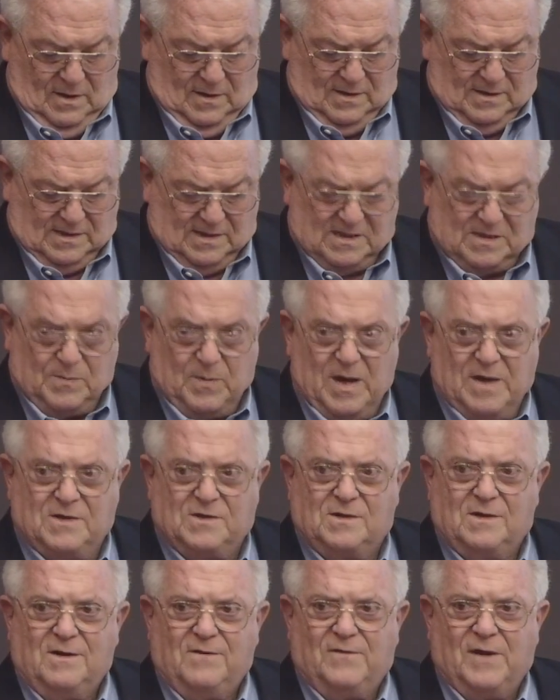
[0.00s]
the
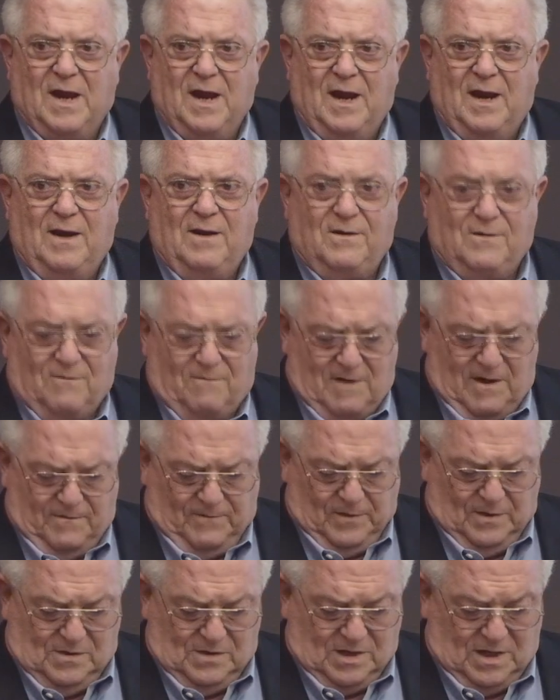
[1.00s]
suspension of aid to
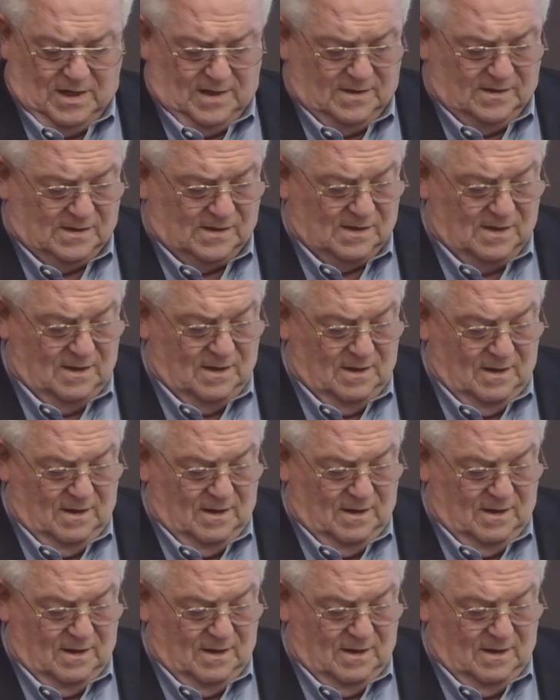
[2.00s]
refugees,